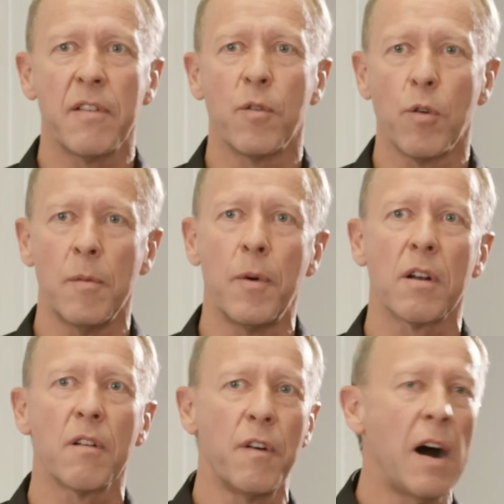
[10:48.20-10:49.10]
a role
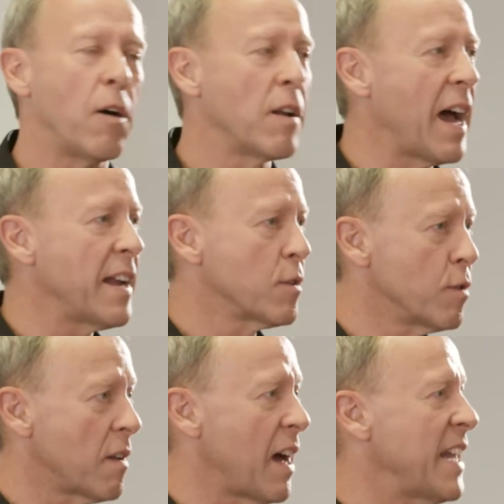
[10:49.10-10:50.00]
model for how light,
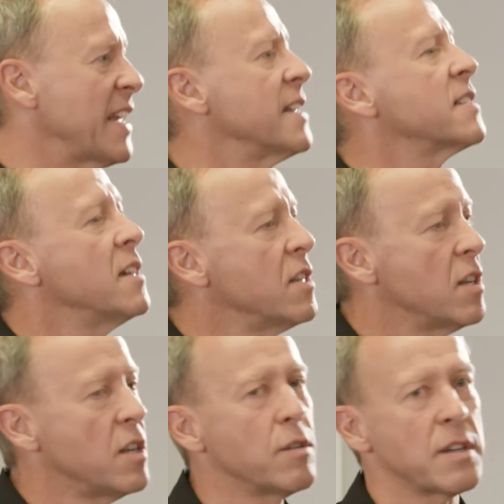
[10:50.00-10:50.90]
good lighting is,
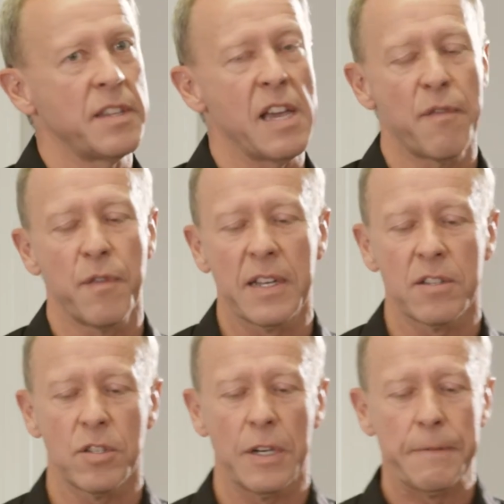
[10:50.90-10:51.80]
look at the African
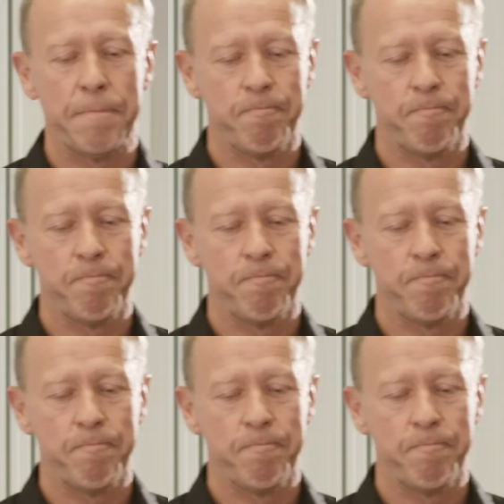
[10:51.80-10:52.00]
sun.